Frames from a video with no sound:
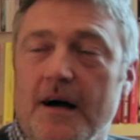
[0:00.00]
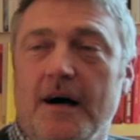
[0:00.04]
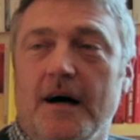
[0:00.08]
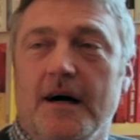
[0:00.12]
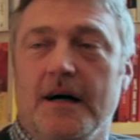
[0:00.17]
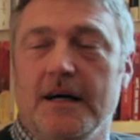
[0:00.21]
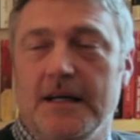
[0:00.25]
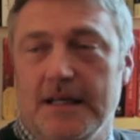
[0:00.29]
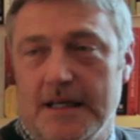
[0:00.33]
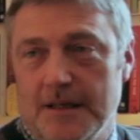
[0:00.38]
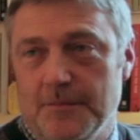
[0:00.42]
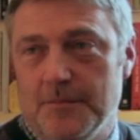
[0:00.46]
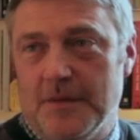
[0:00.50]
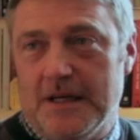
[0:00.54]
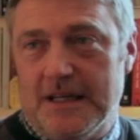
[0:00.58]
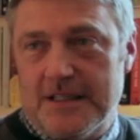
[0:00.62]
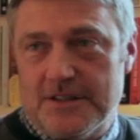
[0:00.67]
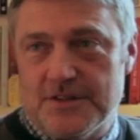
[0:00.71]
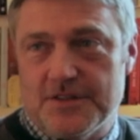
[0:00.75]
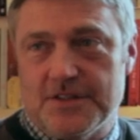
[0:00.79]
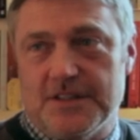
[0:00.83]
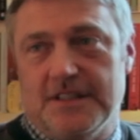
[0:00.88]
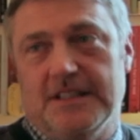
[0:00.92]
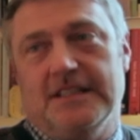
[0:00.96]
I am
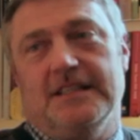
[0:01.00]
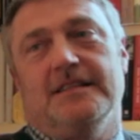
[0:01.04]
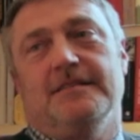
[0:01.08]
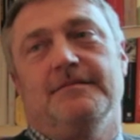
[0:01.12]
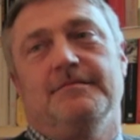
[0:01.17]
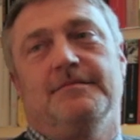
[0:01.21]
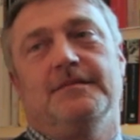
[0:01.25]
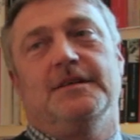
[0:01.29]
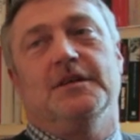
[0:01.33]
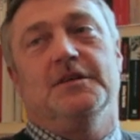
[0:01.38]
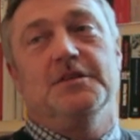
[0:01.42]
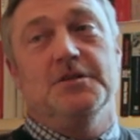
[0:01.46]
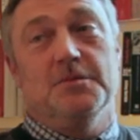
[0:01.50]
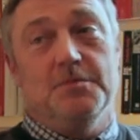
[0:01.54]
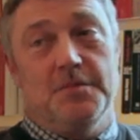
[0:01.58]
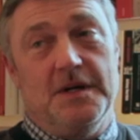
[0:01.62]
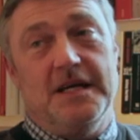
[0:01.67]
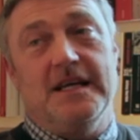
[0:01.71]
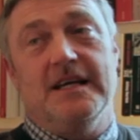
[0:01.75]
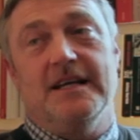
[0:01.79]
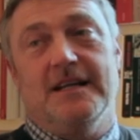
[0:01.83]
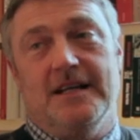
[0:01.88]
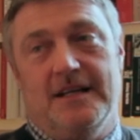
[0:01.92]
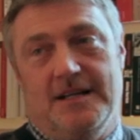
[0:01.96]
actually going to
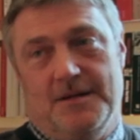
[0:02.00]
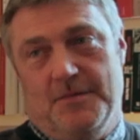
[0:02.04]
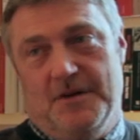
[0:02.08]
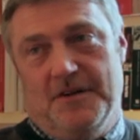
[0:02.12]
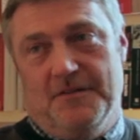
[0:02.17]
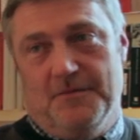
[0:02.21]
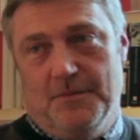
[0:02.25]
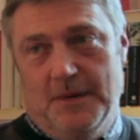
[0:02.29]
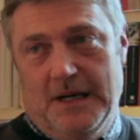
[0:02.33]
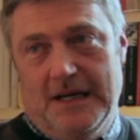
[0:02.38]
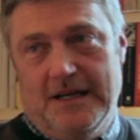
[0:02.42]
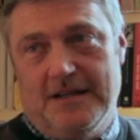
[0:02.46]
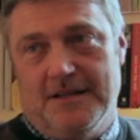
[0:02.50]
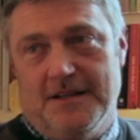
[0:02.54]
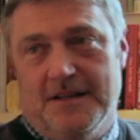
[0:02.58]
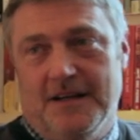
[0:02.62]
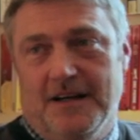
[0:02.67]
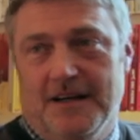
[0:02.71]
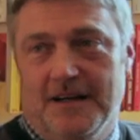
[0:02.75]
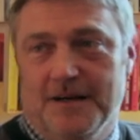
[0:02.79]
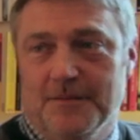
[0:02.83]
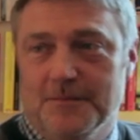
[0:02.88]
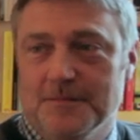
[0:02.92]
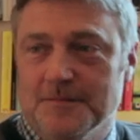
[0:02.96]
be an enemy of man.
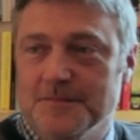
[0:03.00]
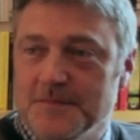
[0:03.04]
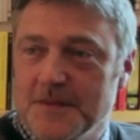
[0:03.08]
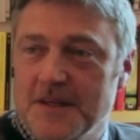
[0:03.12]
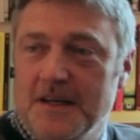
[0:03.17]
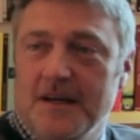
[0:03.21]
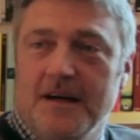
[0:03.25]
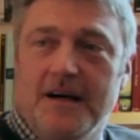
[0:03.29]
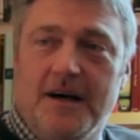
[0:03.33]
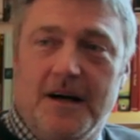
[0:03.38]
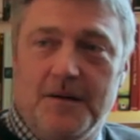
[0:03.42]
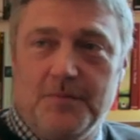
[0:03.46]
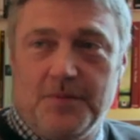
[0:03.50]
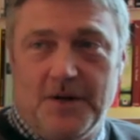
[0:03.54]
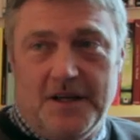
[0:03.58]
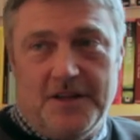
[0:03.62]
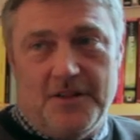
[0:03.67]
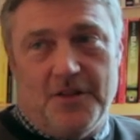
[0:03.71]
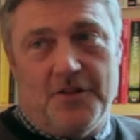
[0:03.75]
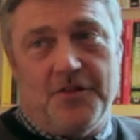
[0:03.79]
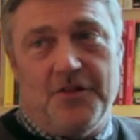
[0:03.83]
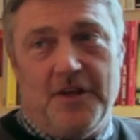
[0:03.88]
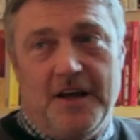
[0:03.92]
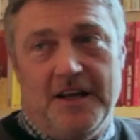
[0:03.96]
I play
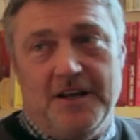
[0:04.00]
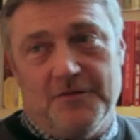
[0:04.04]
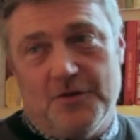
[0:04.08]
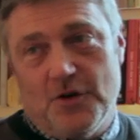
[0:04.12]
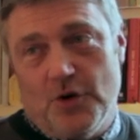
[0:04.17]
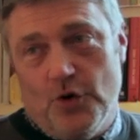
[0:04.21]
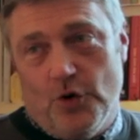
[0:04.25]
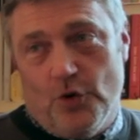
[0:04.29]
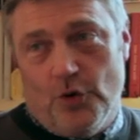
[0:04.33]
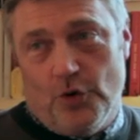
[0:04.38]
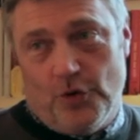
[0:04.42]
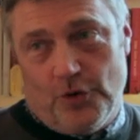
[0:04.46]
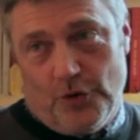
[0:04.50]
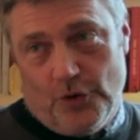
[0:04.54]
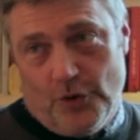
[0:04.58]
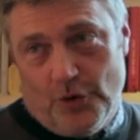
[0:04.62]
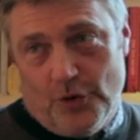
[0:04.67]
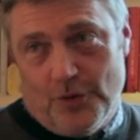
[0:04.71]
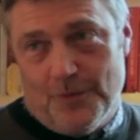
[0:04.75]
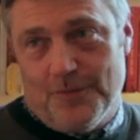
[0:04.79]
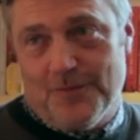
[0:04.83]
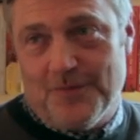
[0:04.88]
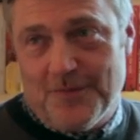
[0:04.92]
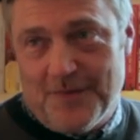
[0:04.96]
the Thane of
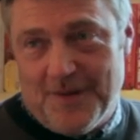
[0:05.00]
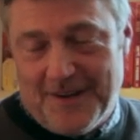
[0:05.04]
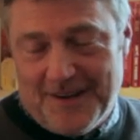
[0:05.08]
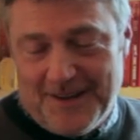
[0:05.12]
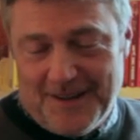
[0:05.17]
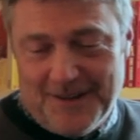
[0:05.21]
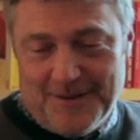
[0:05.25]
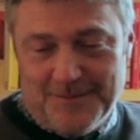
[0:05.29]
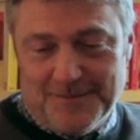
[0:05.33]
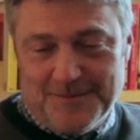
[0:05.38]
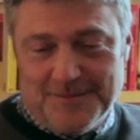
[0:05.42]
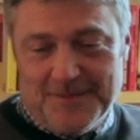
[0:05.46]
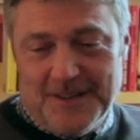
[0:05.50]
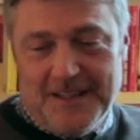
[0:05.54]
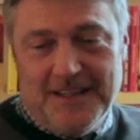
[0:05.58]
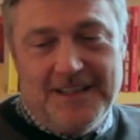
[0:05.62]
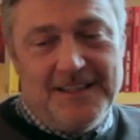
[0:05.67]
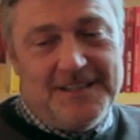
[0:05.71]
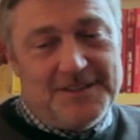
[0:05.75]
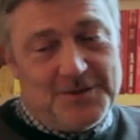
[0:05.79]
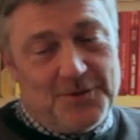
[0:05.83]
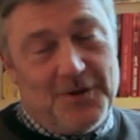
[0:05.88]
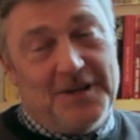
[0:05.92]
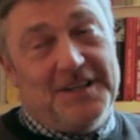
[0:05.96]
Cawdor.
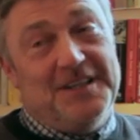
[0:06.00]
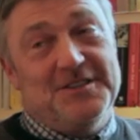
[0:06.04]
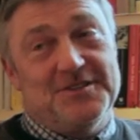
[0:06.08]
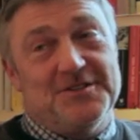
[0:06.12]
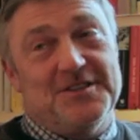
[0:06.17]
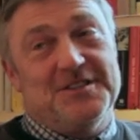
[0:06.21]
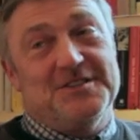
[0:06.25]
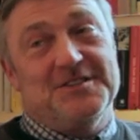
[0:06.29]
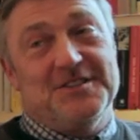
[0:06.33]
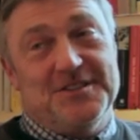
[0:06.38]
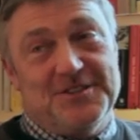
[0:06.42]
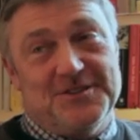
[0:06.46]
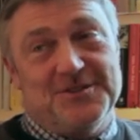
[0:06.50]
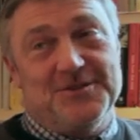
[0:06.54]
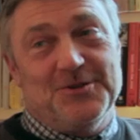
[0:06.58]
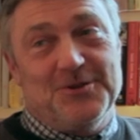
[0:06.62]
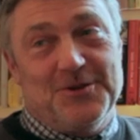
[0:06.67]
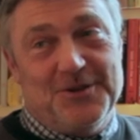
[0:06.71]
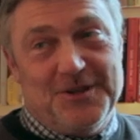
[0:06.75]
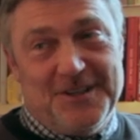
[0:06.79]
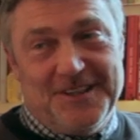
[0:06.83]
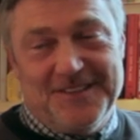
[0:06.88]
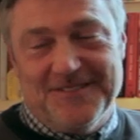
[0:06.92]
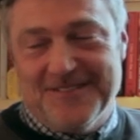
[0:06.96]
It's quite an interesting
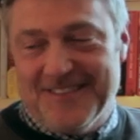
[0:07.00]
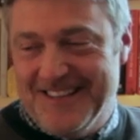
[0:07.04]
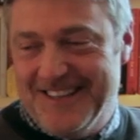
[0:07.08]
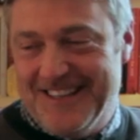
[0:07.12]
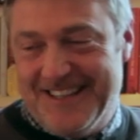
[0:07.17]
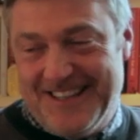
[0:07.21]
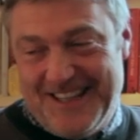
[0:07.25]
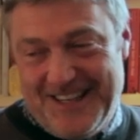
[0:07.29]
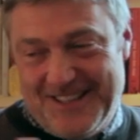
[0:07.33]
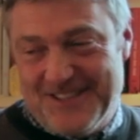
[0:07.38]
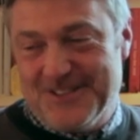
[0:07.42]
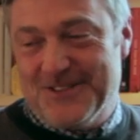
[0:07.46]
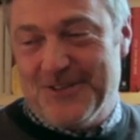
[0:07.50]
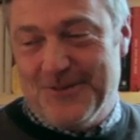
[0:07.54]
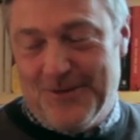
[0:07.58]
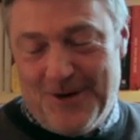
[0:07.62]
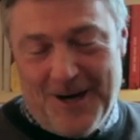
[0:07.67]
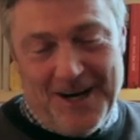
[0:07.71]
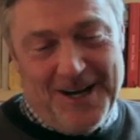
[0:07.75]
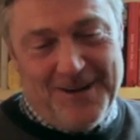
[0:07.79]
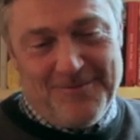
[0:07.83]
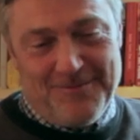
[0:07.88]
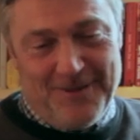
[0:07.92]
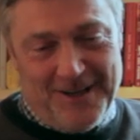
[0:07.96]
story as to
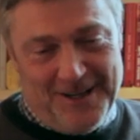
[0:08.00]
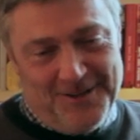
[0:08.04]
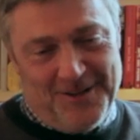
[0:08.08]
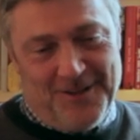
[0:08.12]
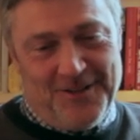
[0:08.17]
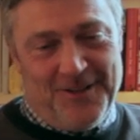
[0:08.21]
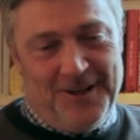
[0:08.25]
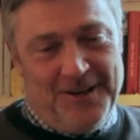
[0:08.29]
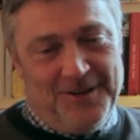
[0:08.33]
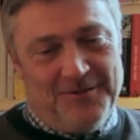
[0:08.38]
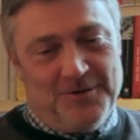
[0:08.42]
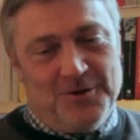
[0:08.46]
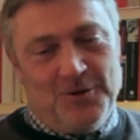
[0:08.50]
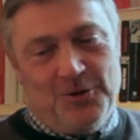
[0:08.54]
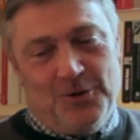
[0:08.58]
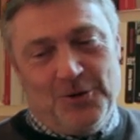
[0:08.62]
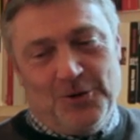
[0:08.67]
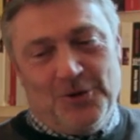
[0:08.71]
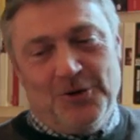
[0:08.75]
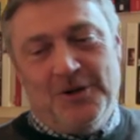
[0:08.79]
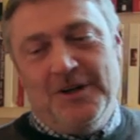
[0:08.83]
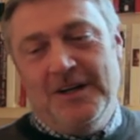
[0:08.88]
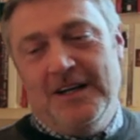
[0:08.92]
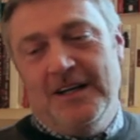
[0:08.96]
why I'm playing the Thane of
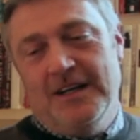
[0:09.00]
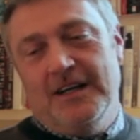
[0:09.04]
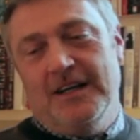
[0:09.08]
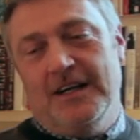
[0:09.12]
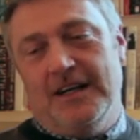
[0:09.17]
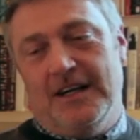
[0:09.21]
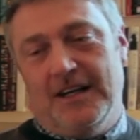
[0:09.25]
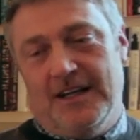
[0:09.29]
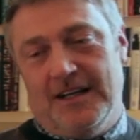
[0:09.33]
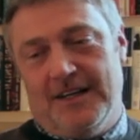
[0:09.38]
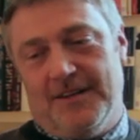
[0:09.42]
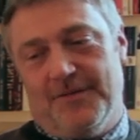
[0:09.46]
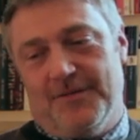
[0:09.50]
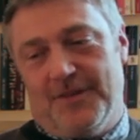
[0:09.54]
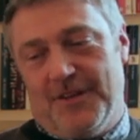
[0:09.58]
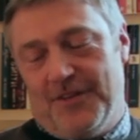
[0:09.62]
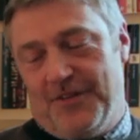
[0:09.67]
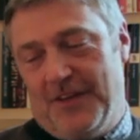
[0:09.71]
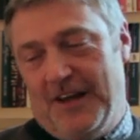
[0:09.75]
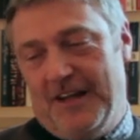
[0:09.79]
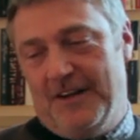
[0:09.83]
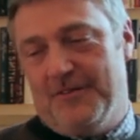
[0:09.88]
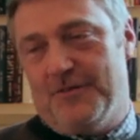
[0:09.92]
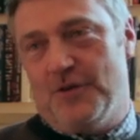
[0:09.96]
Cawdor. The
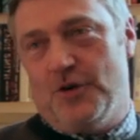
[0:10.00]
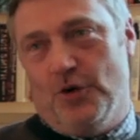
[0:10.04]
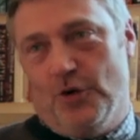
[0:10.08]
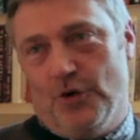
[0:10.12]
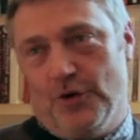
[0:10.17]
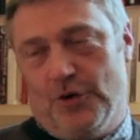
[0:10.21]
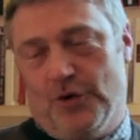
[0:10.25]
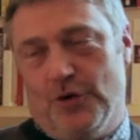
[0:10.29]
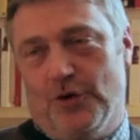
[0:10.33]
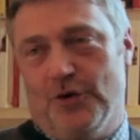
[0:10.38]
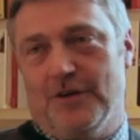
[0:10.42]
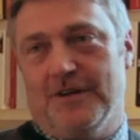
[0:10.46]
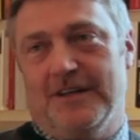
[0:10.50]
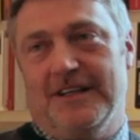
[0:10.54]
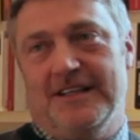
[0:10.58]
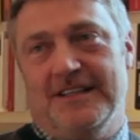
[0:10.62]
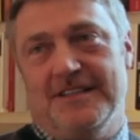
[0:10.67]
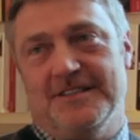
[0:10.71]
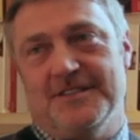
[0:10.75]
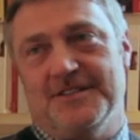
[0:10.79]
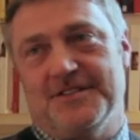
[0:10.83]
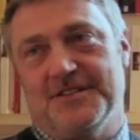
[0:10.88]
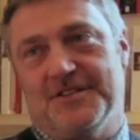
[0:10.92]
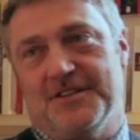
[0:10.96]
Thane of Cawdor
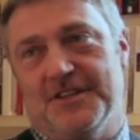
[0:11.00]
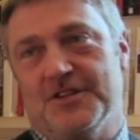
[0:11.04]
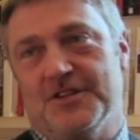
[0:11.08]
is the